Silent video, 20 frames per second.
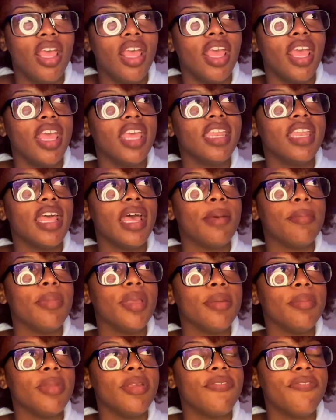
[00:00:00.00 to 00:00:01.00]
and that
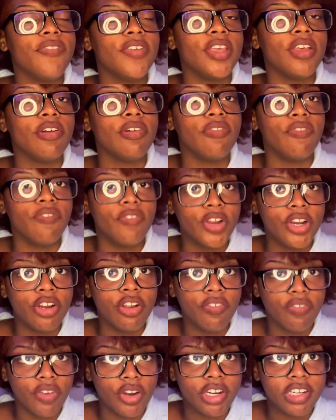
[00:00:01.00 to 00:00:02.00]
made me feel very,
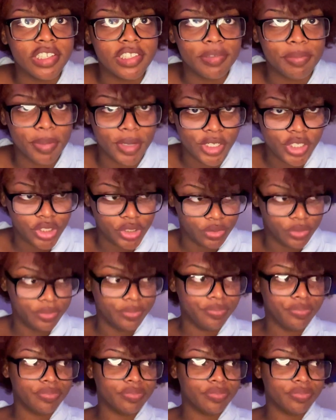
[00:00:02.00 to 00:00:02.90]
very special.